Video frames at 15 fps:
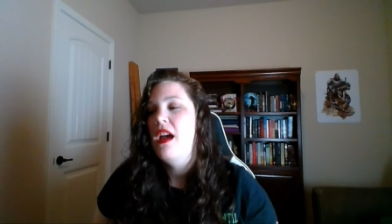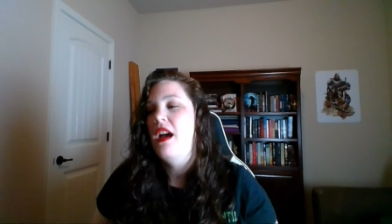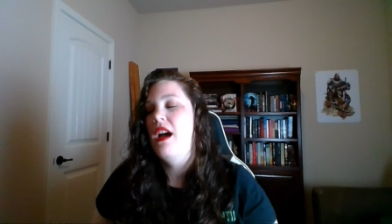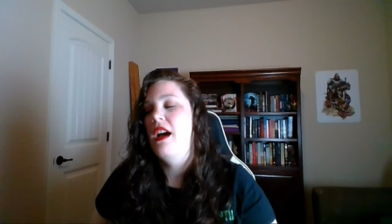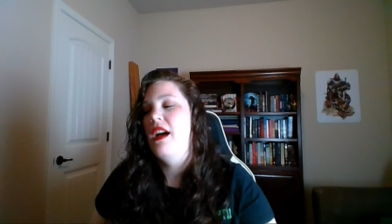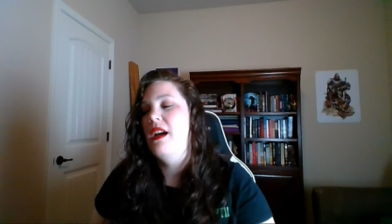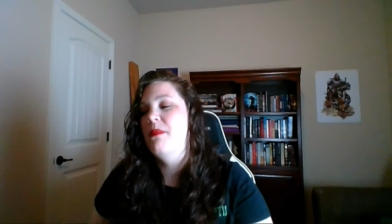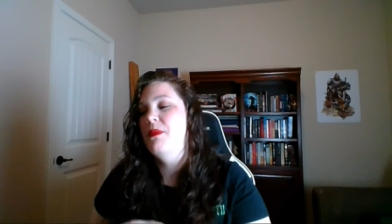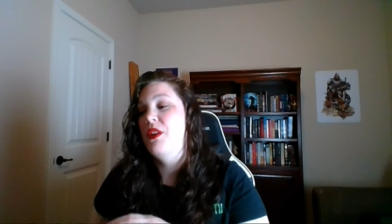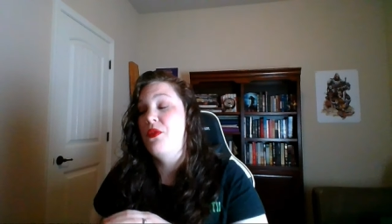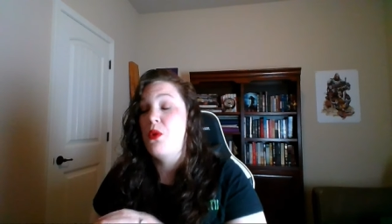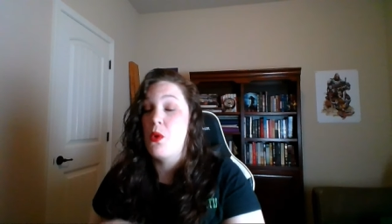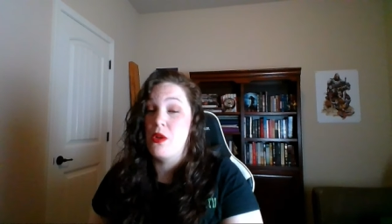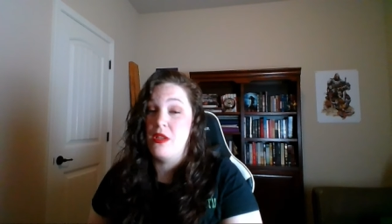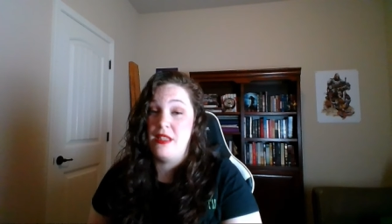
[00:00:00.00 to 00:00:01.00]
Of
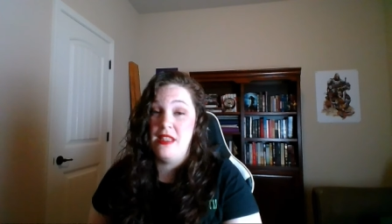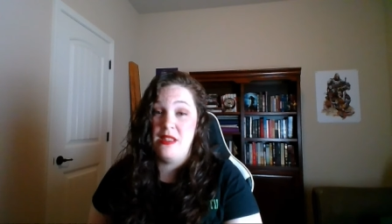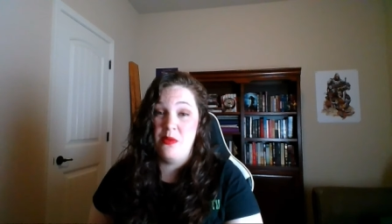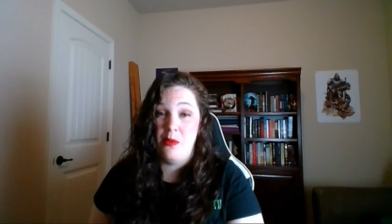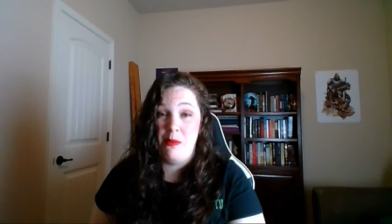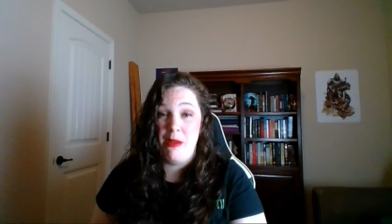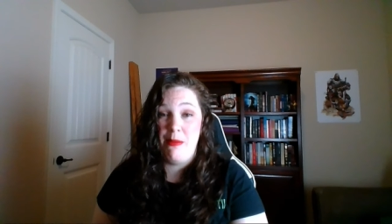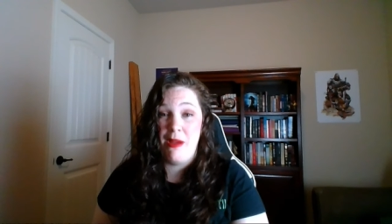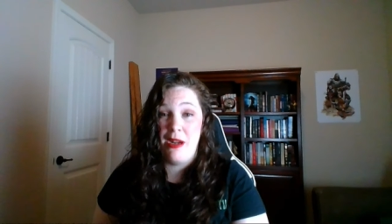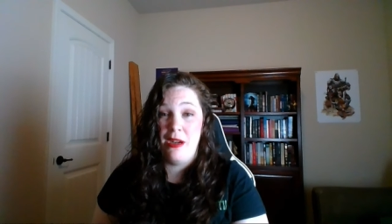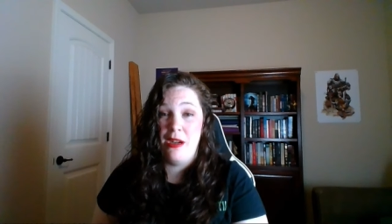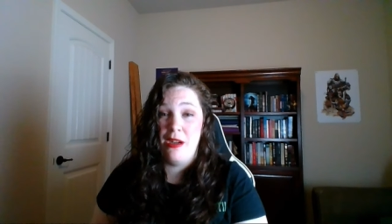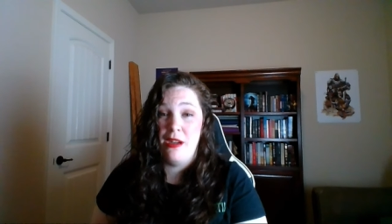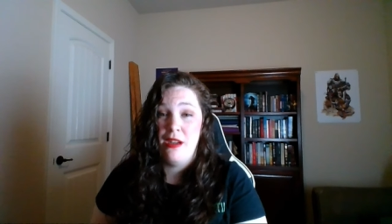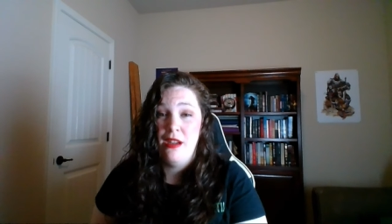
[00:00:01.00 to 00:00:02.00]
course, this will be
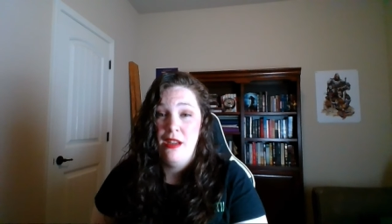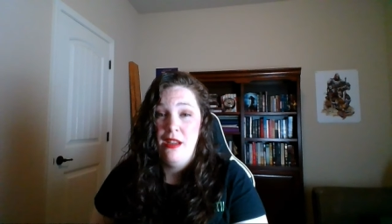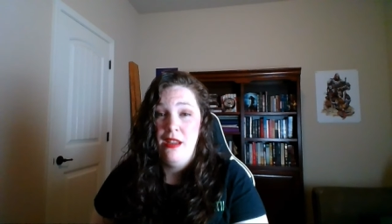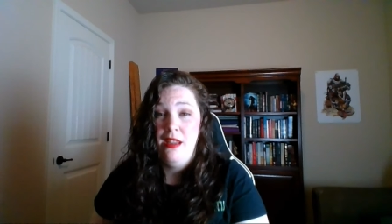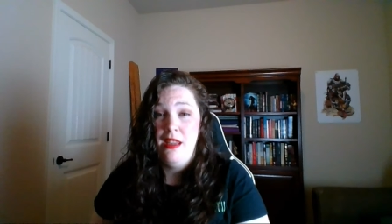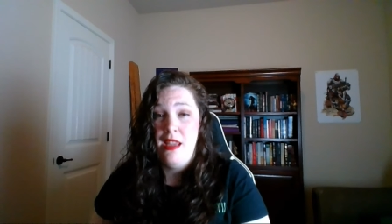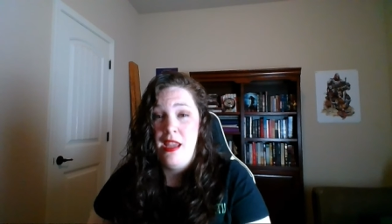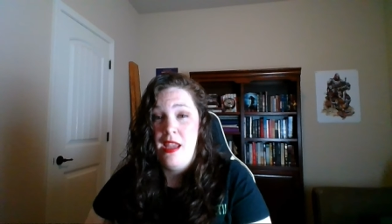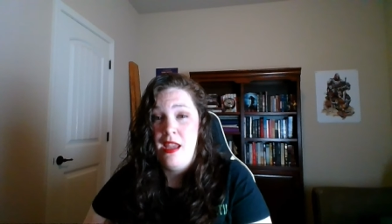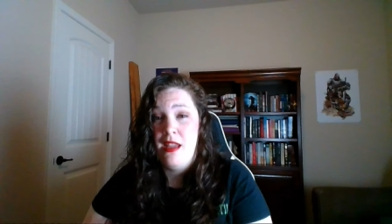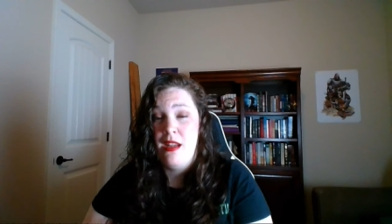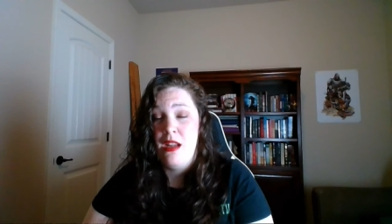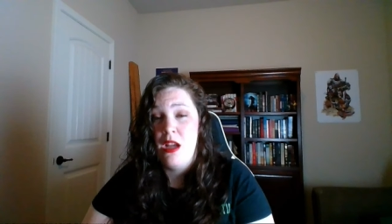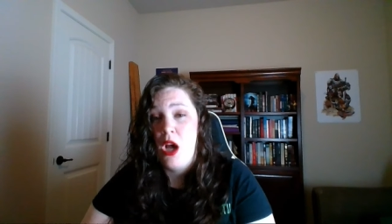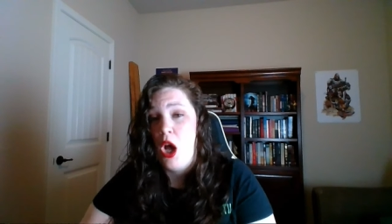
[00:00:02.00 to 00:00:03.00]
better
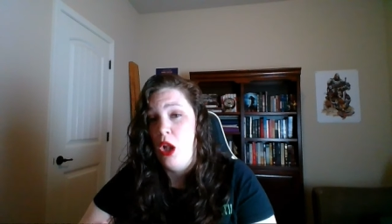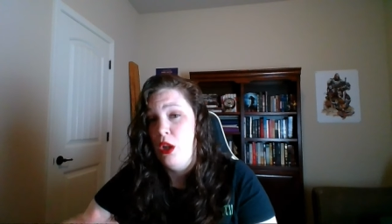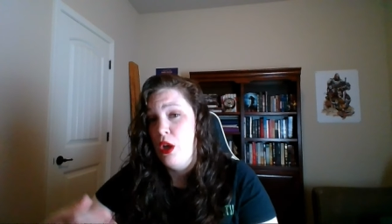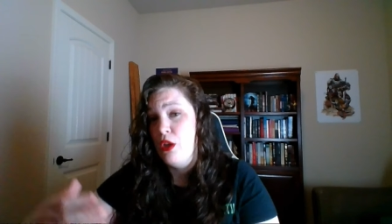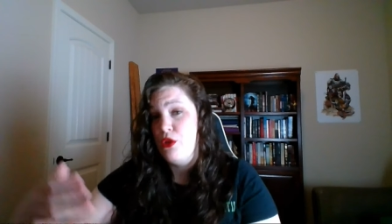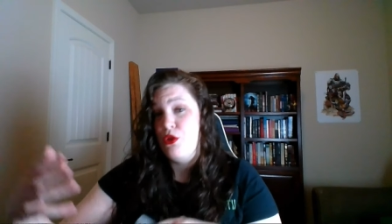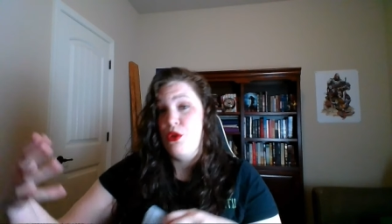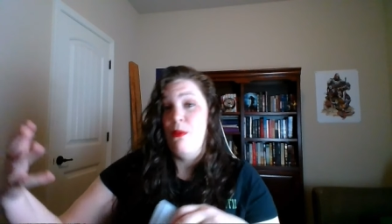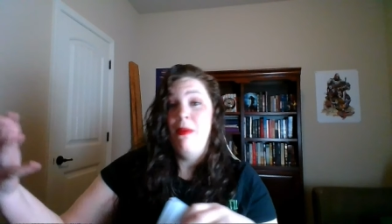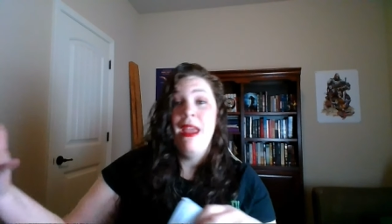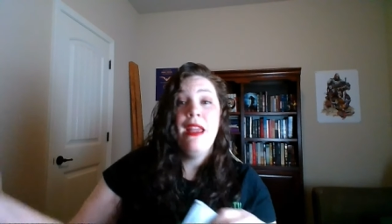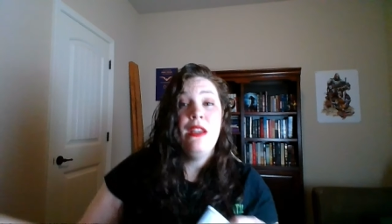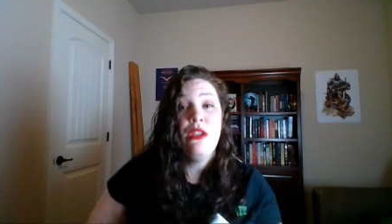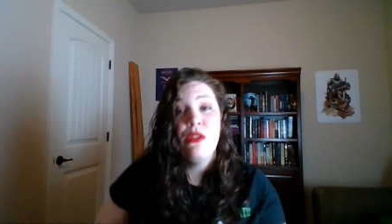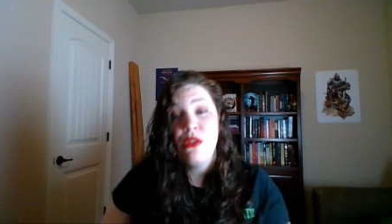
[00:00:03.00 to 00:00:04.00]
in a larger
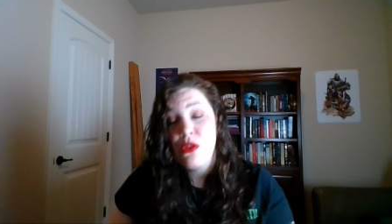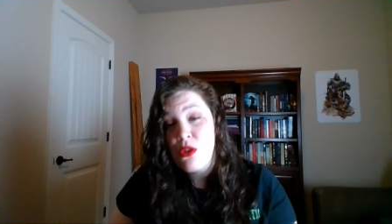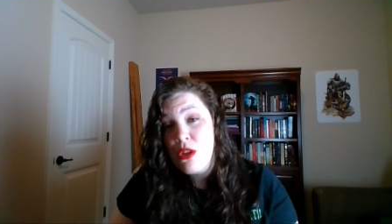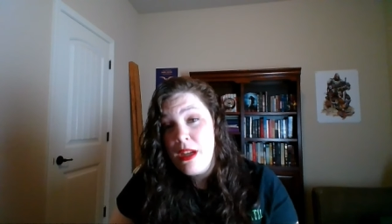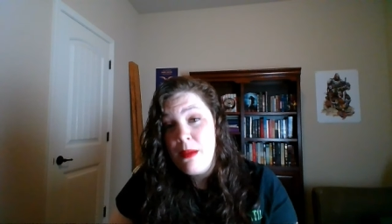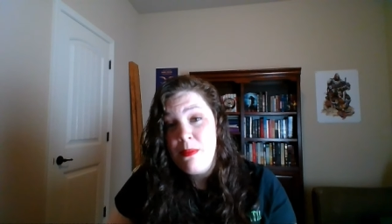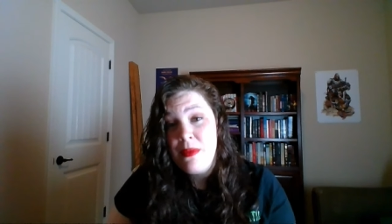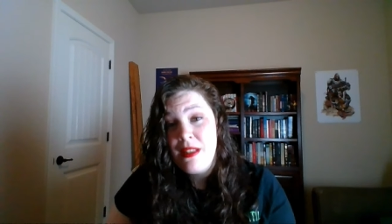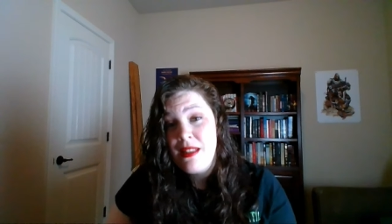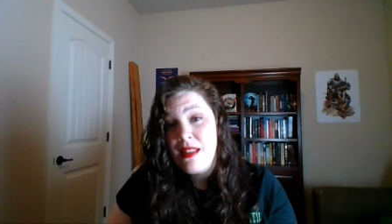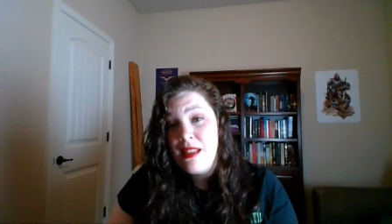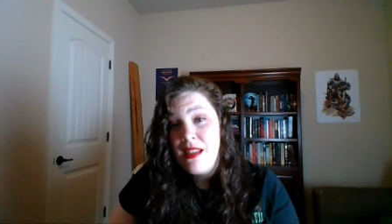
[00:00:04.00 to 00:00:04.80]
manuscript,